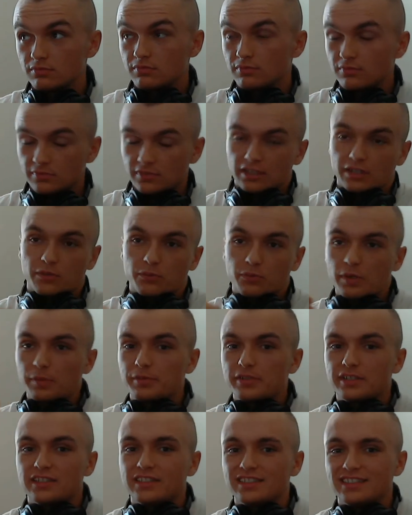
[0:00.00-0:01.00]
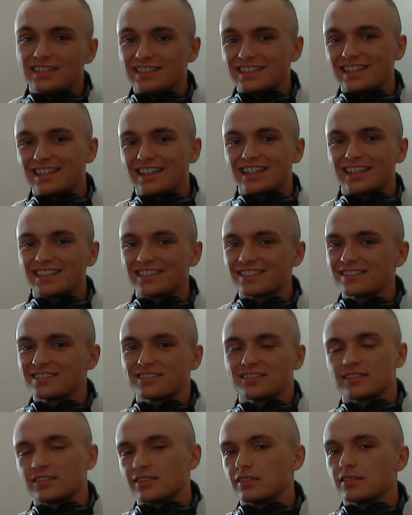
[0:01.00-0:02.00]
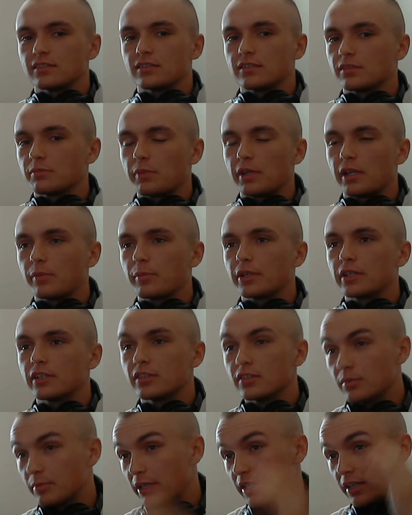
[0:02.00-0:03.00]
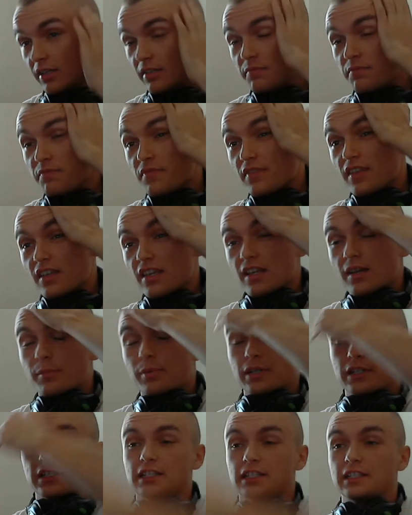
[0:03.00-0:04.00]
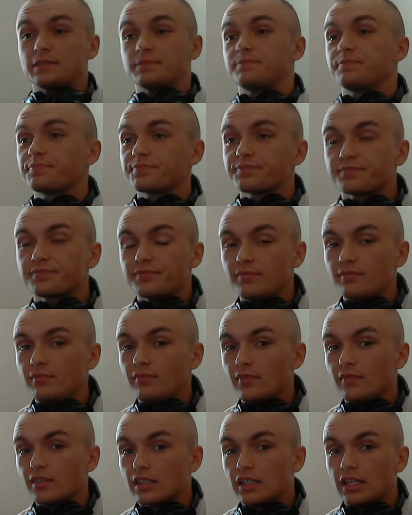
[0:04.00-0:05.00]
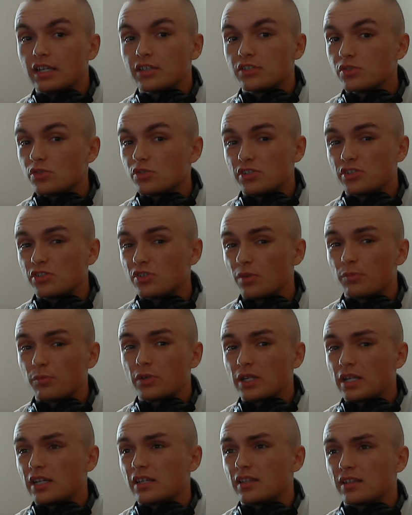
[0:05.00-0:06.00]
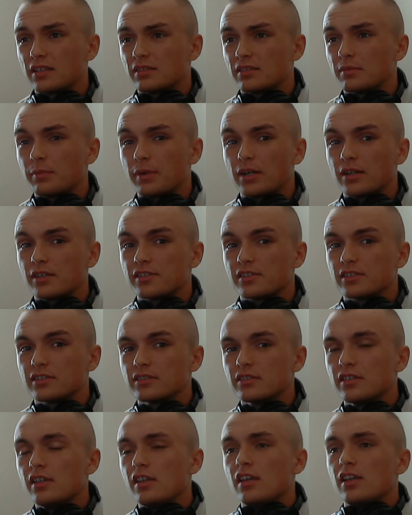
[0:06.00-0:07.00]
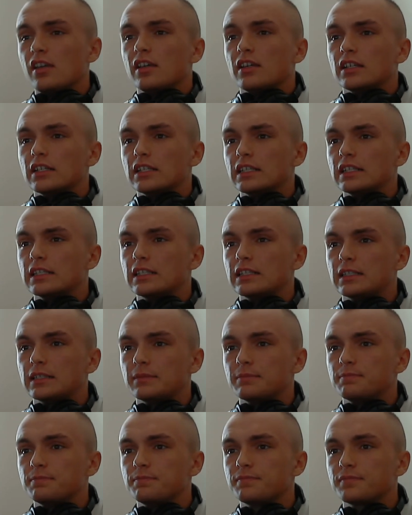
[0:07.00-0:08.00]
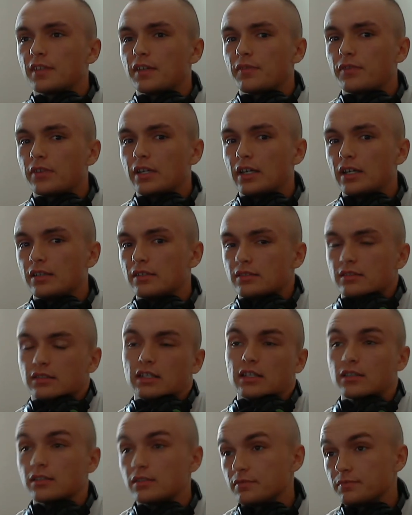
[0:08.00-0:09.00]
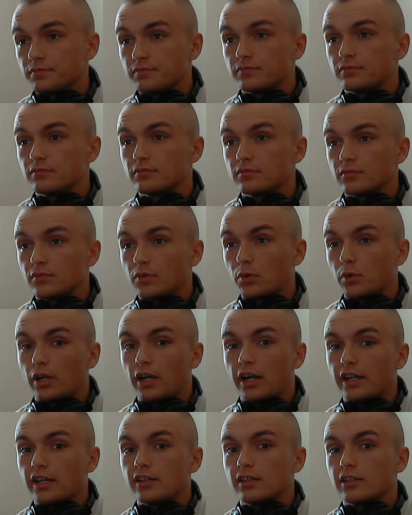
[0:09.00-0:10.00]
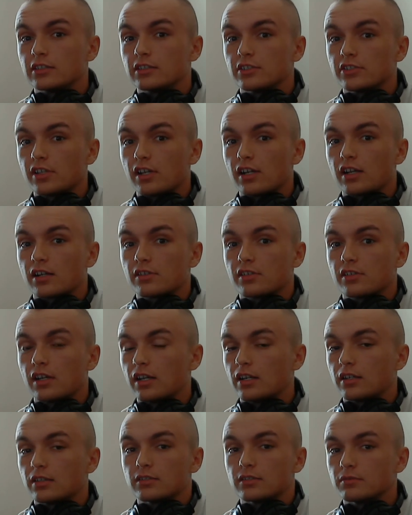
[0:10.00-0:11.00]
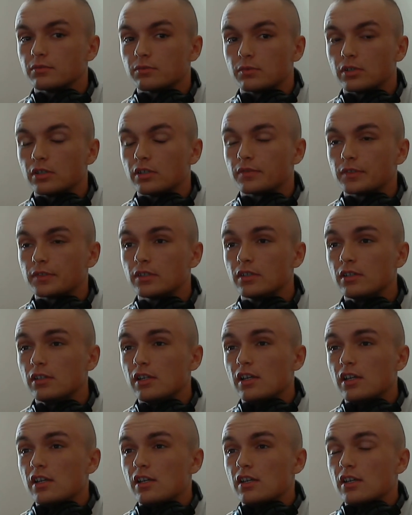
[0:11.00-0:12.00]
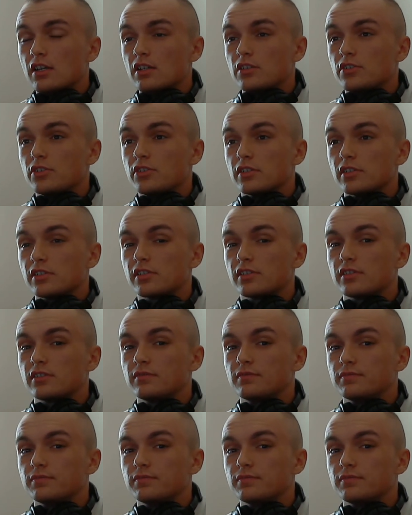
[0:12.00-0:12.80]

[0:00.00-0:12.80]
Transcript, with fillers: and like ripped it and like made a big deal about it. But uh, yeah, so just don't bring anything embarrassing. Um, if you, I don't know, or hide it in your sock or so, I don't know, whatever. Just,